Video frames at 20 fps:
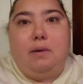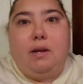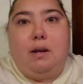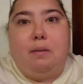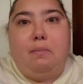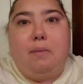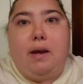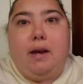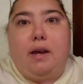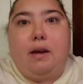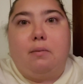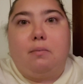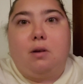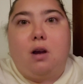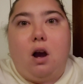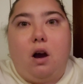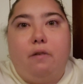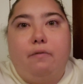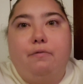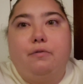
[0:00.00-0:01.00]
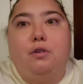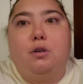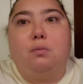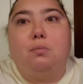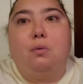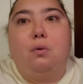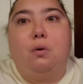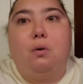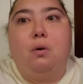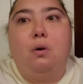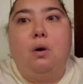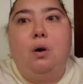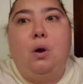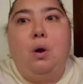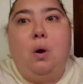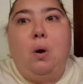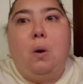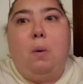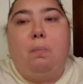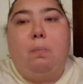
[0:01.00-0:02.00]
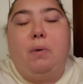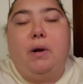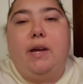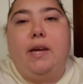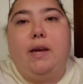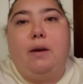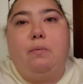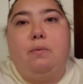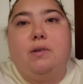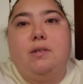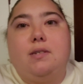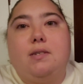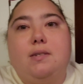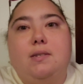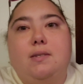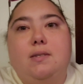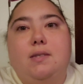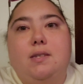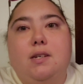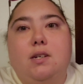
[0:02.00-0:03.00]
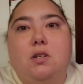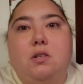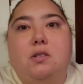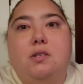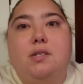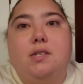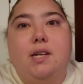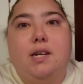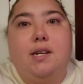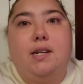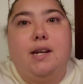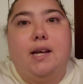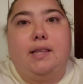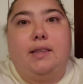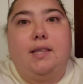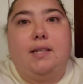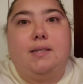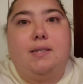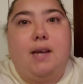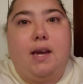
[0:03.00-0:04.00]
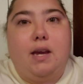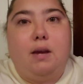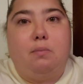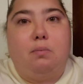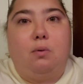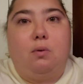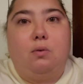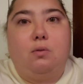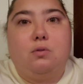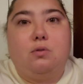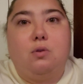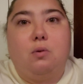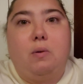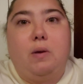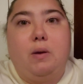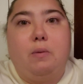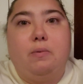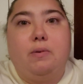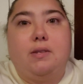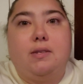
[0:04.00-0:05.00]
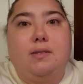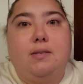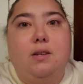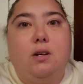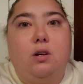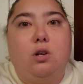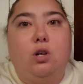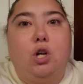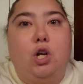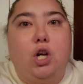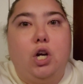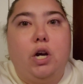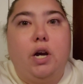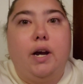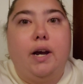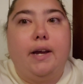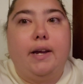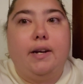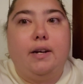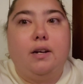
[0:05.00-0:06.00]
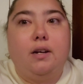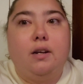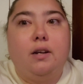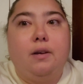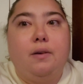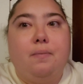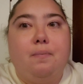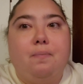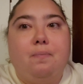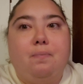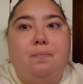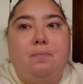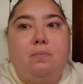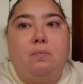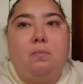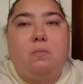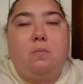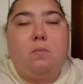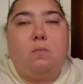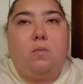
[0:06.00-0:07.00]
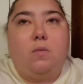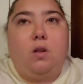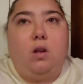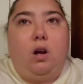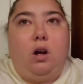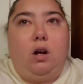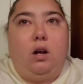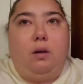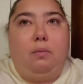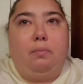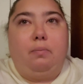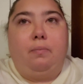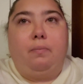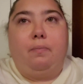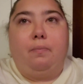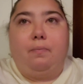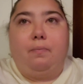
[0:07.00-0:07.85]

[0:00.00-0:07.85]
me to make him comfortable, but he was still sitting at the table, so he was still good. Our